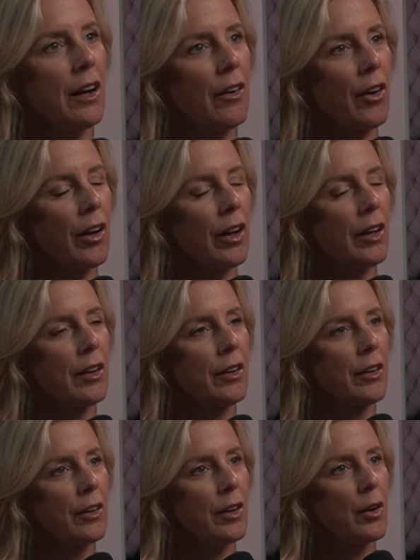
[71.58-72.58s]
Okay.
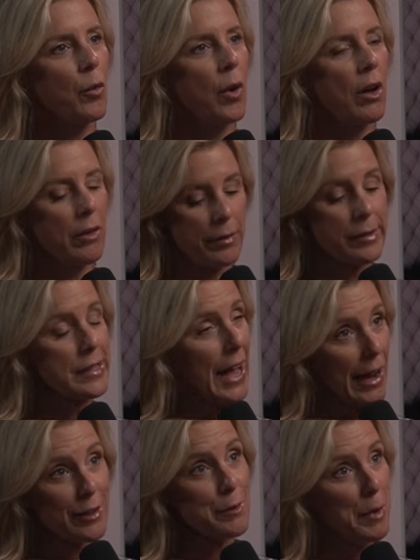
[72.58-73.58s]
Well,
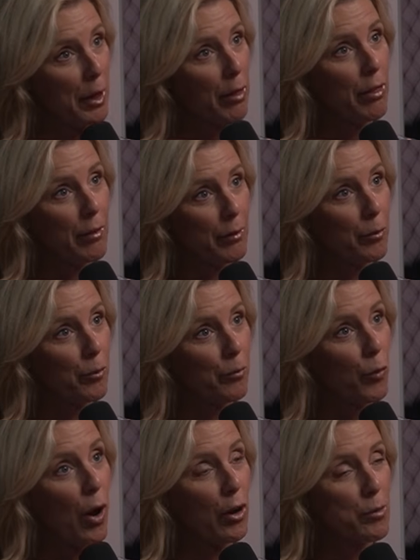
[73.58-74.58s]
Zach Smith,
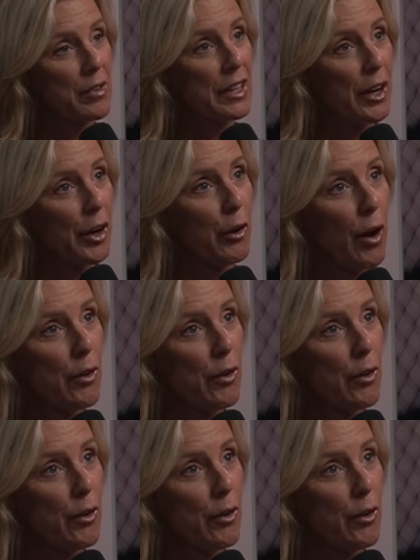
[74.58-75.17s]
welcome to the Keri Croft